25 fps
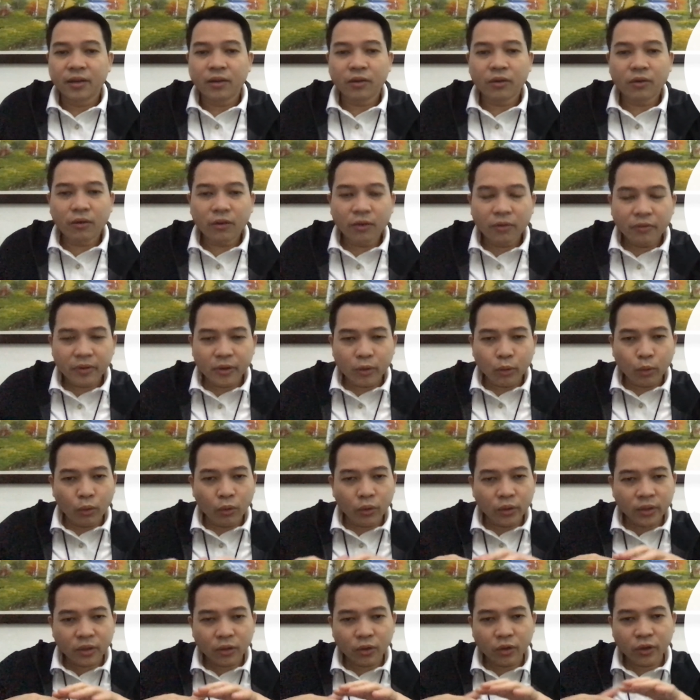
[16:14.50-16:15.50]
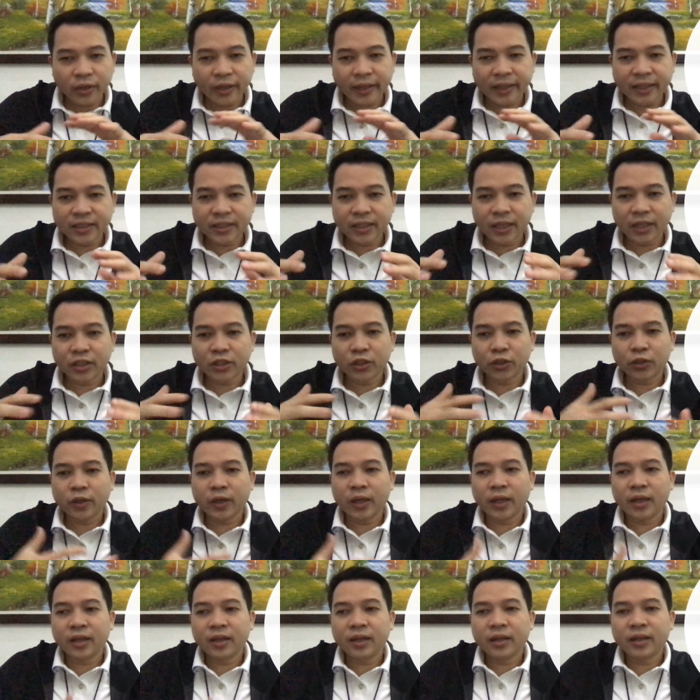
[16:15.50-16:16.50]
Overall, the
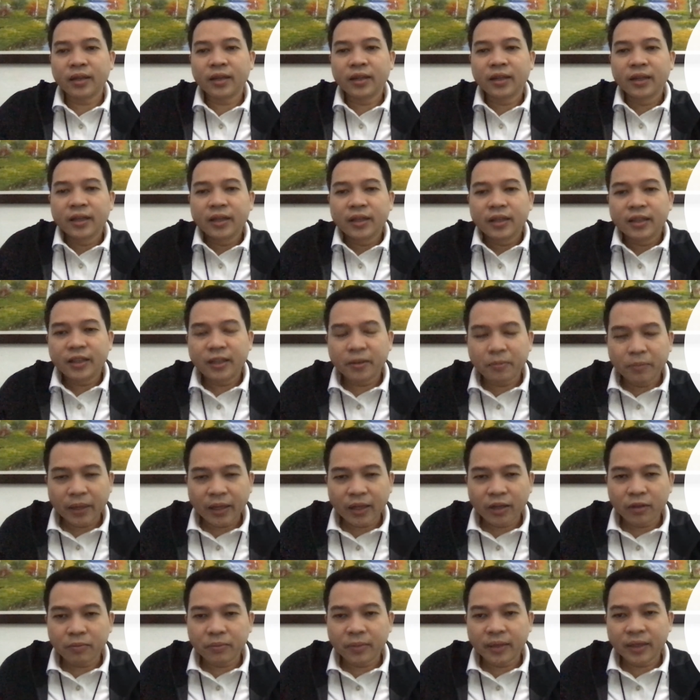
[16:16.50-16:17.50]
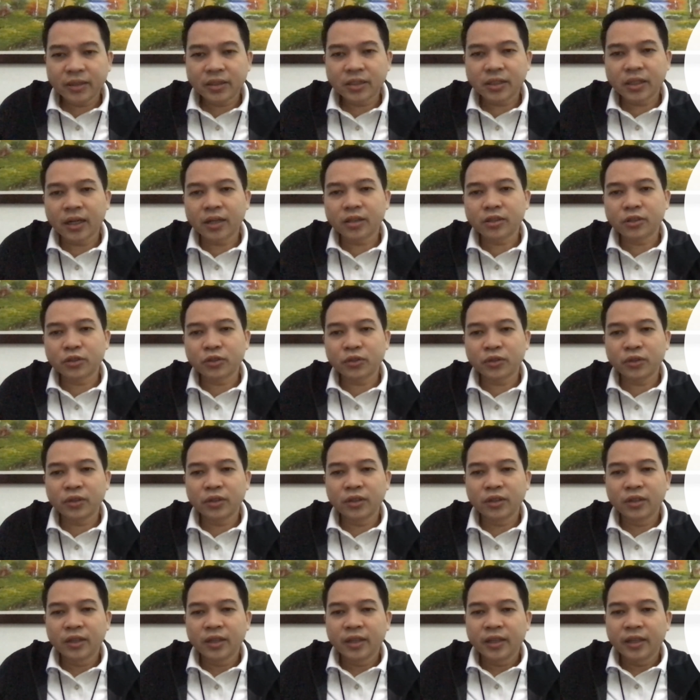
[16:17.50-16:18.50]
organizational development structure,